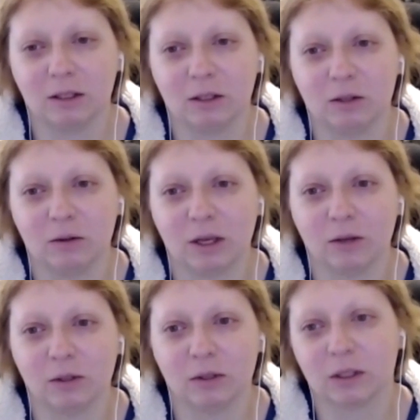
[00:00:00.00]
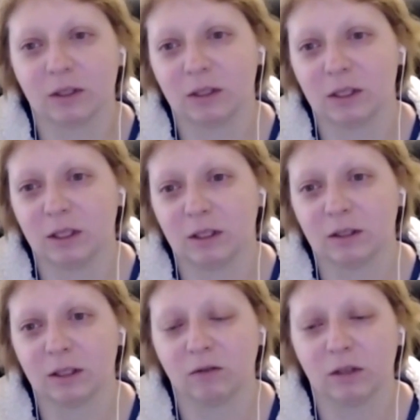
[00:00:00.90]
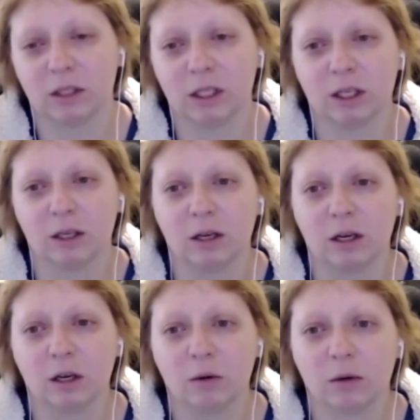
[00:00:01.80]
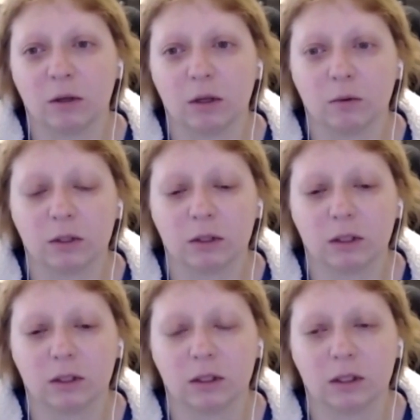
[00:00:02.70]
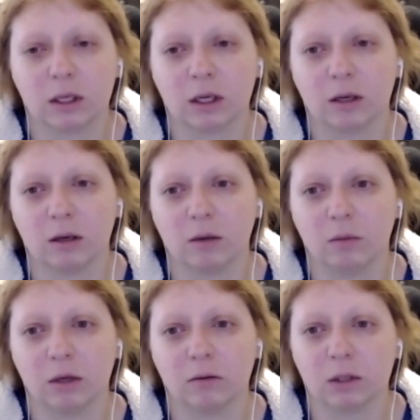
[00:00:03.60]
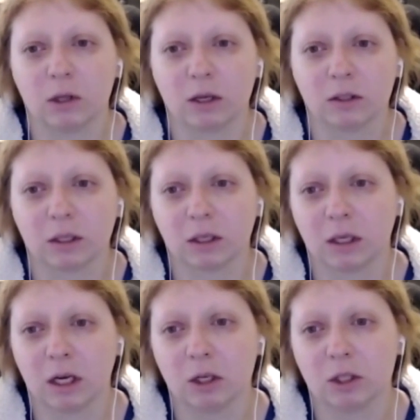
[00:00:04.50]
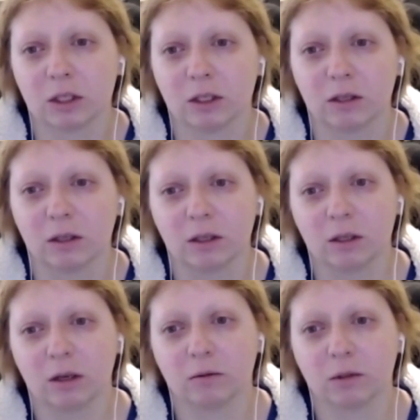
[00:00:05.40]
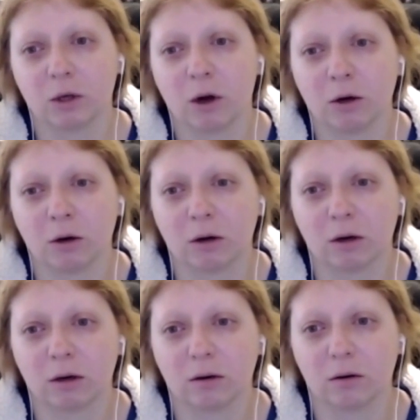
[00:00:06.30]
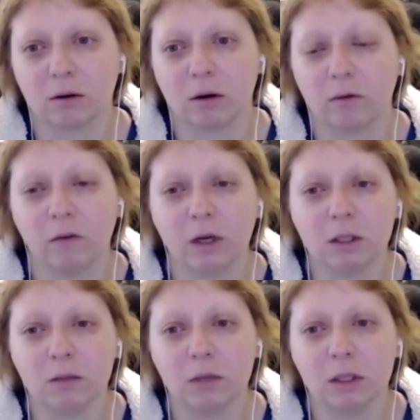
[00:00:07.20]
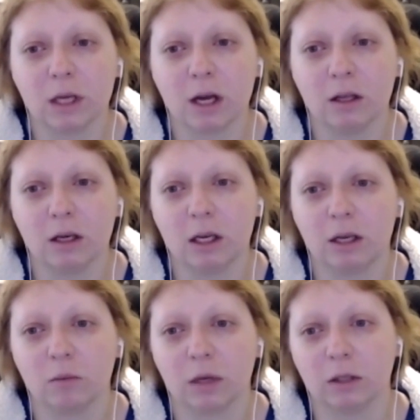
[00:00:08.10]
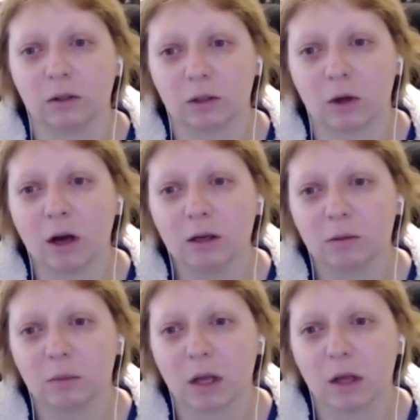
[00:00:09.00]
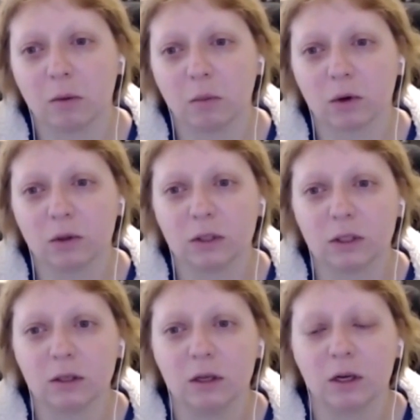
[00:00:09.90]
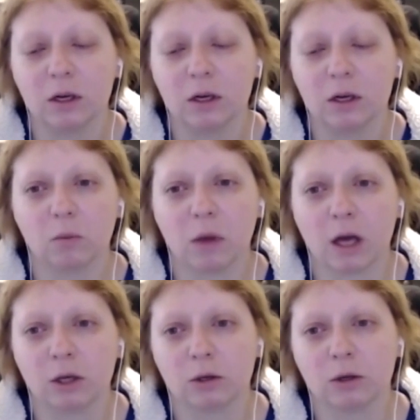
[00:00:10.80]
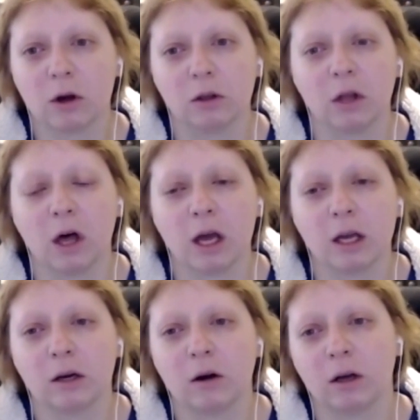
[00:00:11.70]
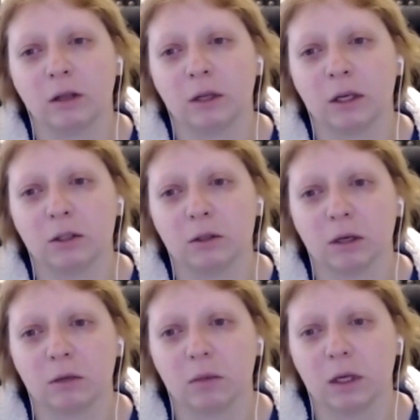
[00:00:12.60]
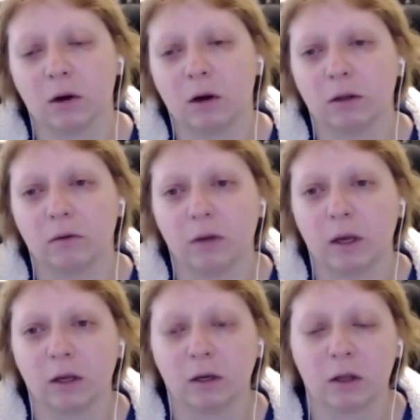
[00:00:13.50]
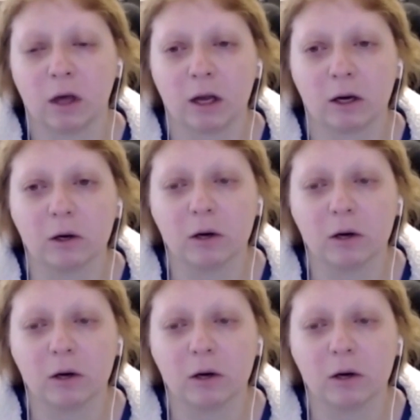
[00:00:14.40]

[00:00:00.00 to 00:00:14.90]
2016 and 17 where there was this a bit of a toxic connection of stalker, a victim mentality, and being stalked by that person and badgered online on the internet, being called a fake and a liar.